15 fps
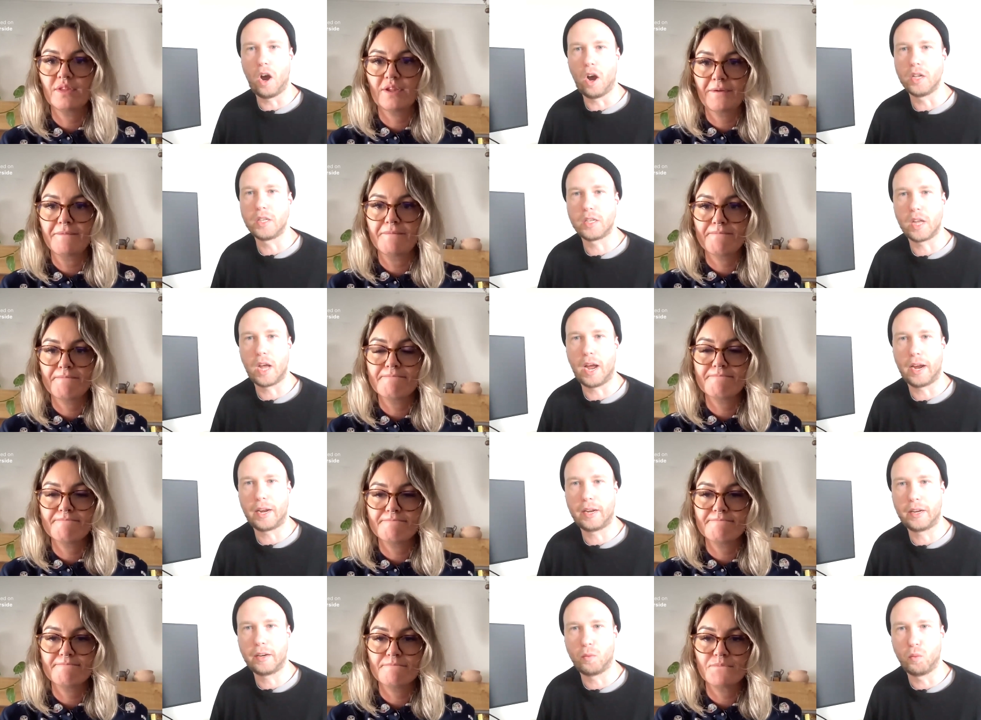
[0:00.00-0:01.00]
Speaker 1: oh, it's like
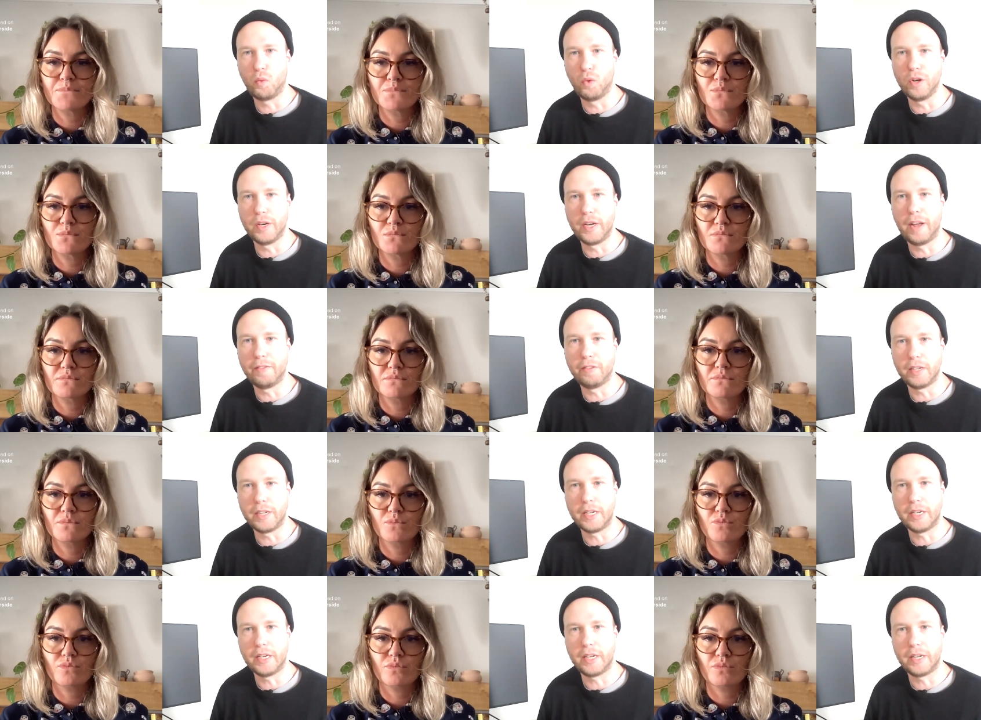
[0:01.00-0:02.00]
rooted
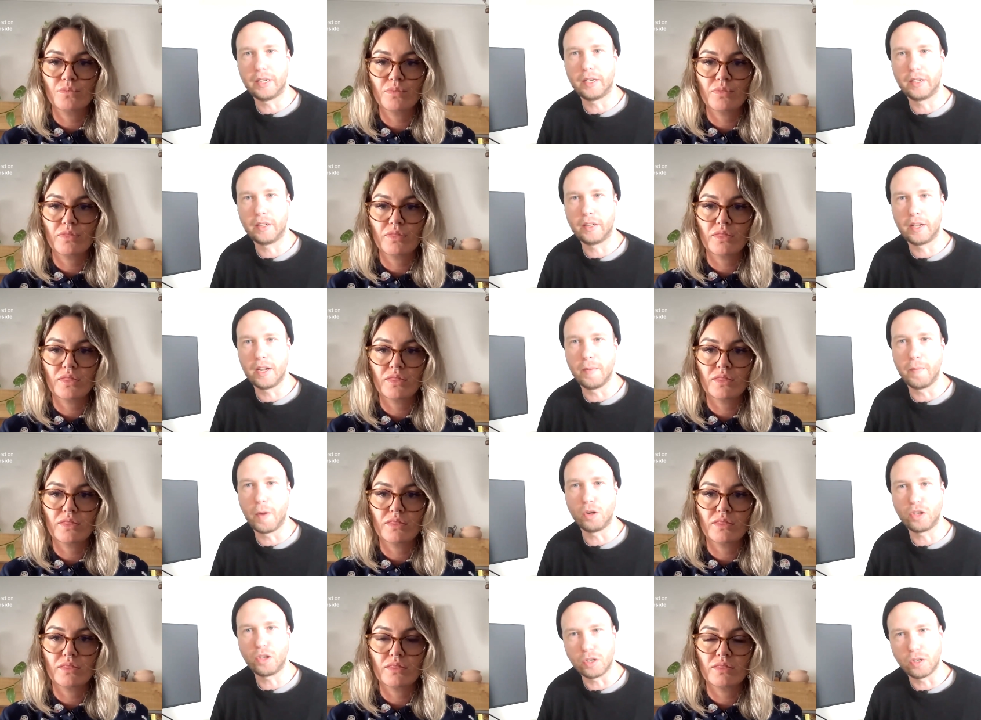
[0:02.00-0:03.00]
heavily in the
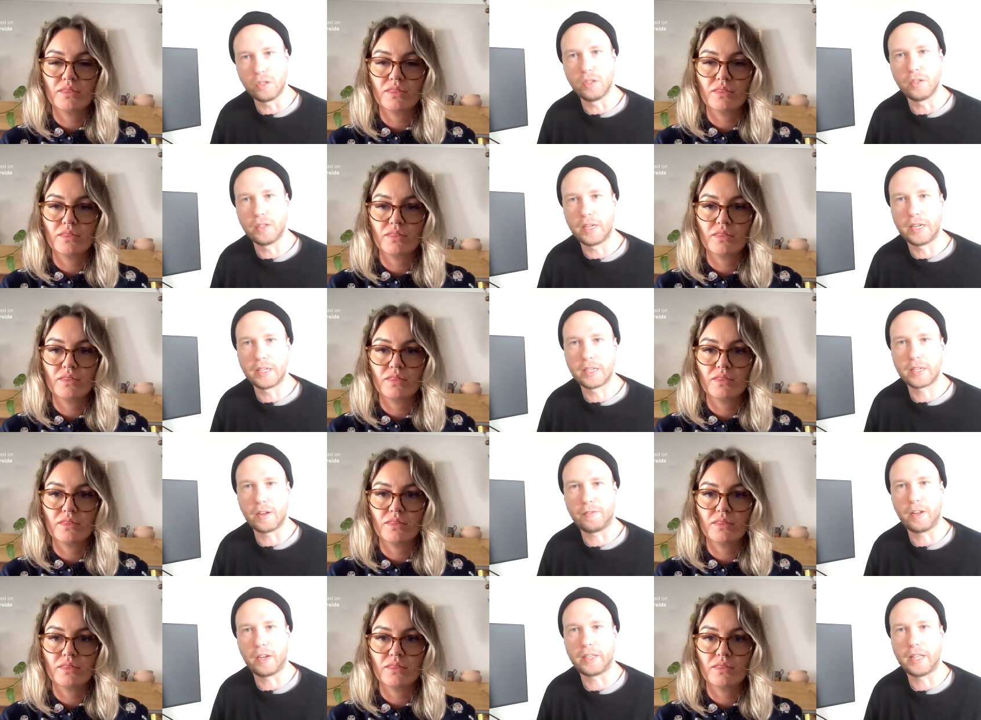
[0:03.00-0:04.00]
emotional and
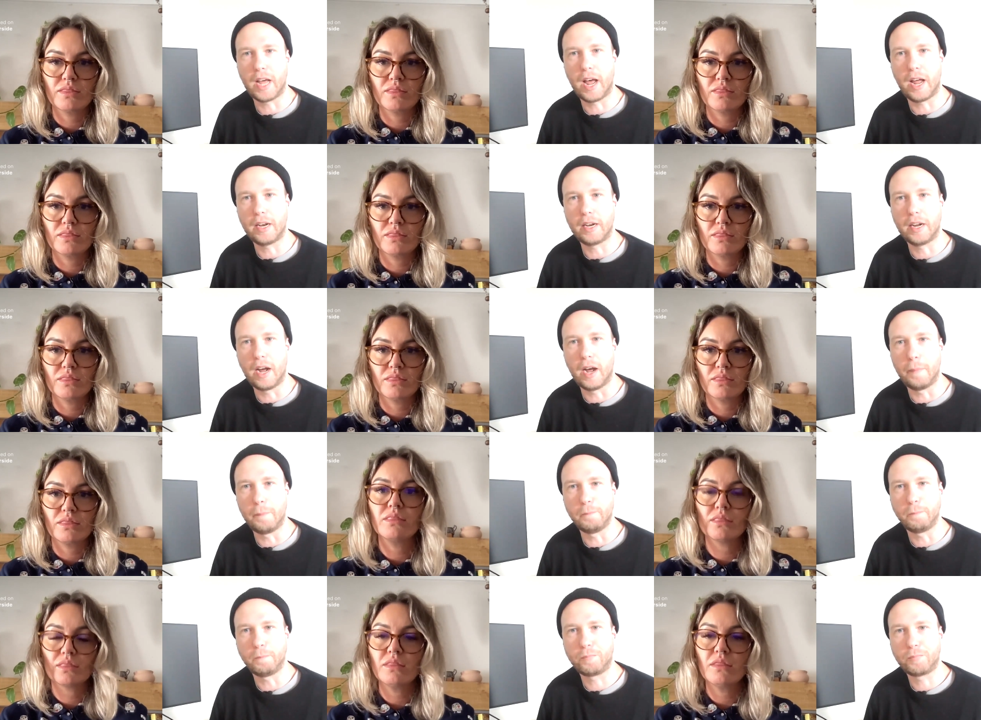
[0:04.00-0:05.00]
stuff like that.
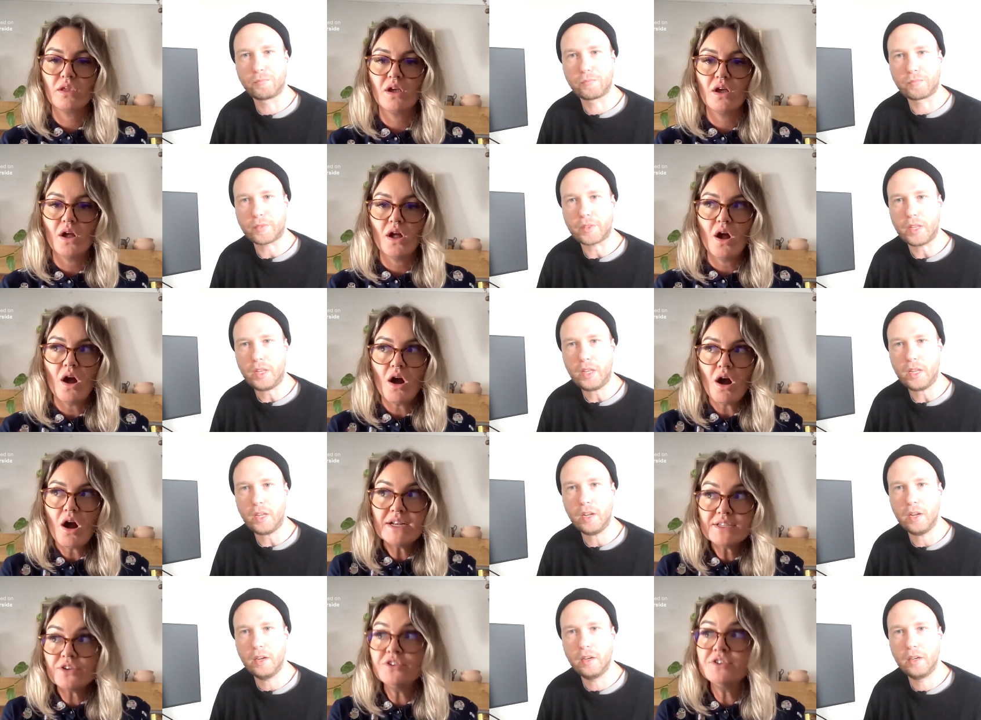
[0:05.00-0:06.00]
um
Speaker 2: I
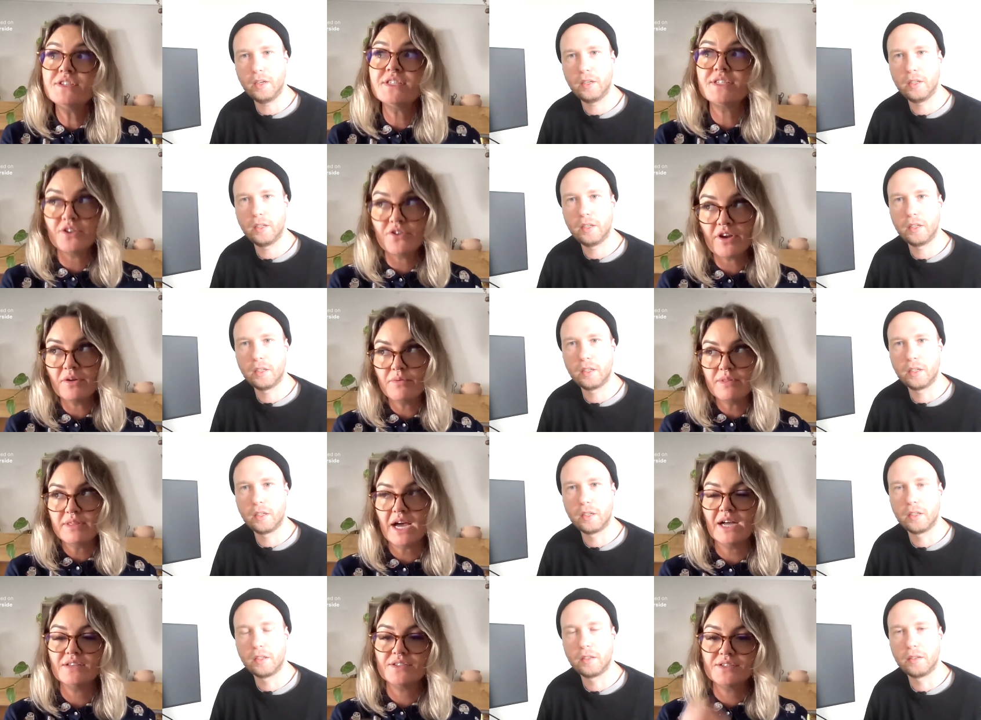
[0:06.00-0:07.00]
don't disagree with
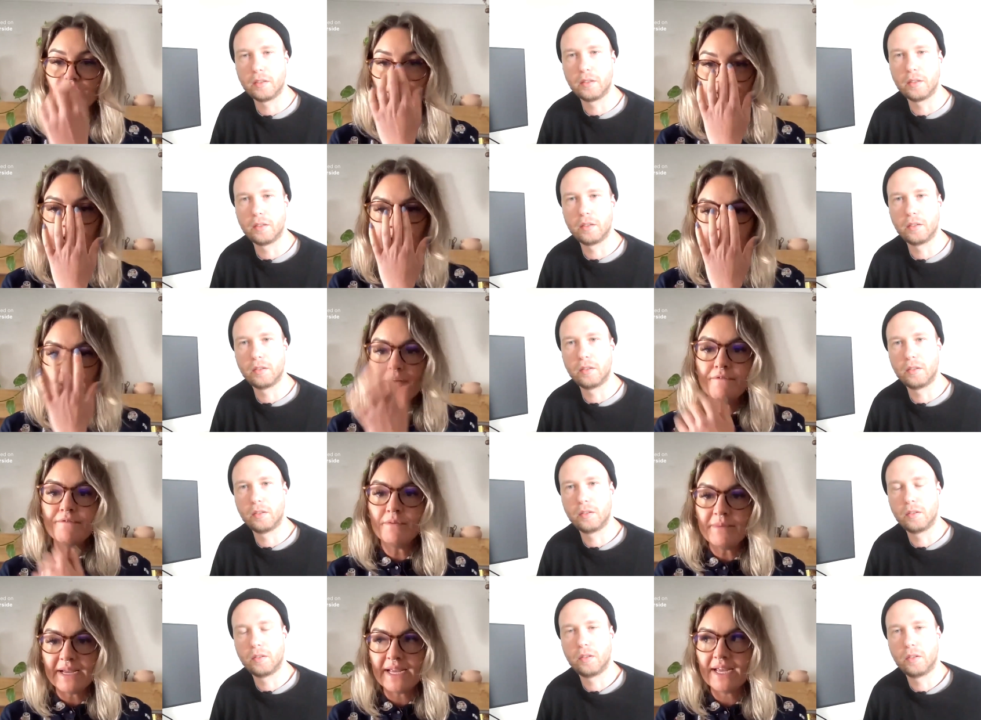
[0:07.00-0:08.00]
that. So for
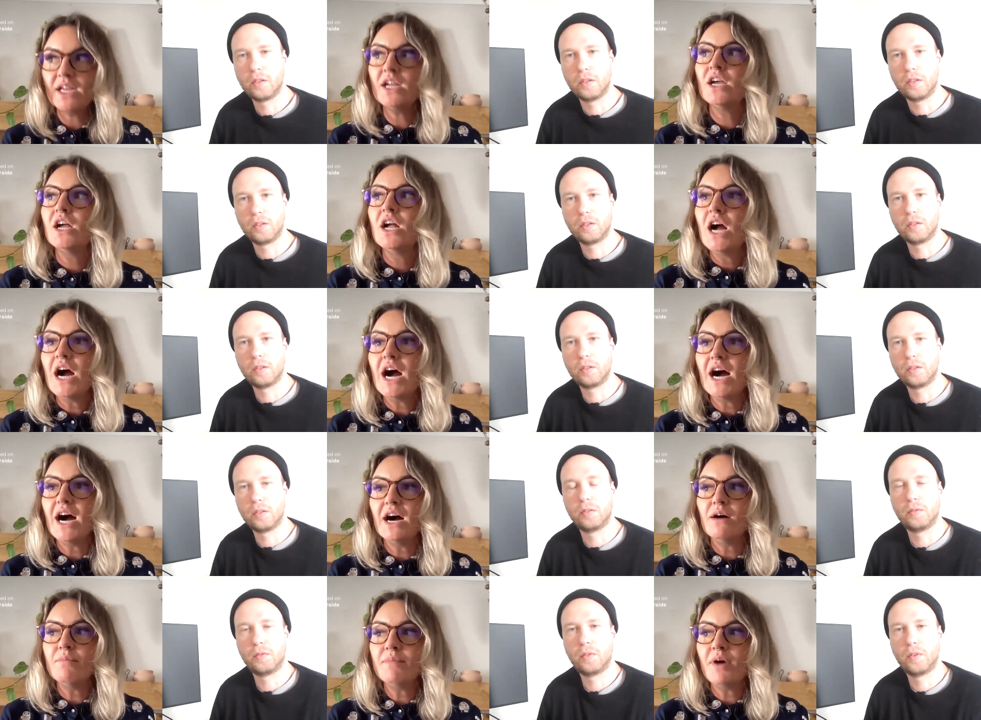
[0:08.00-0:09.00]
me,
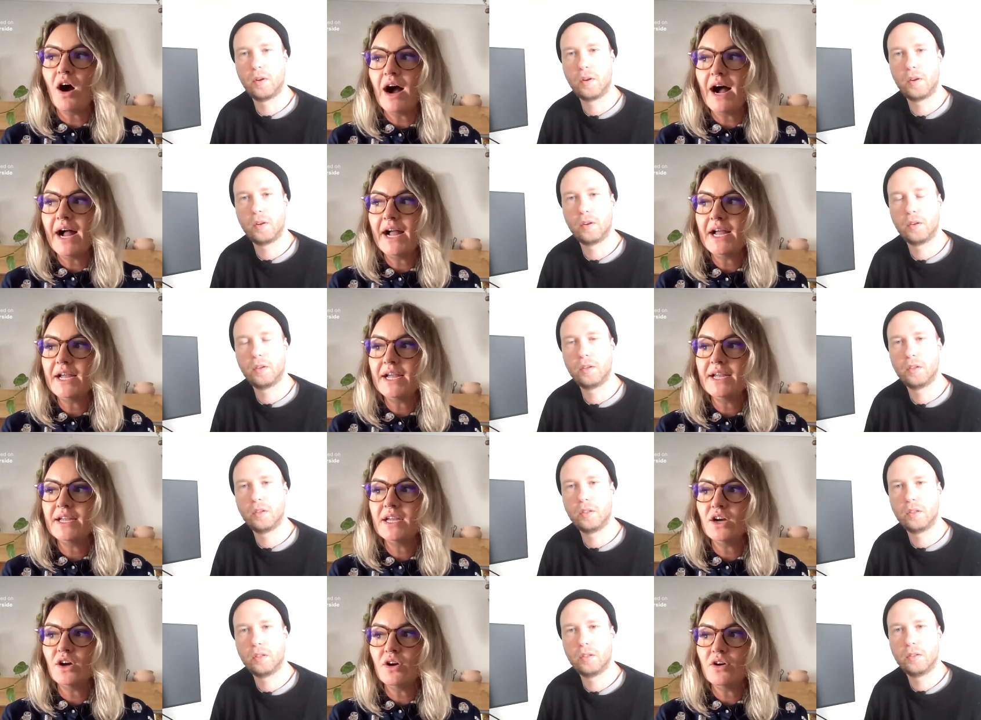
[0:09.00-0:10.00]
um I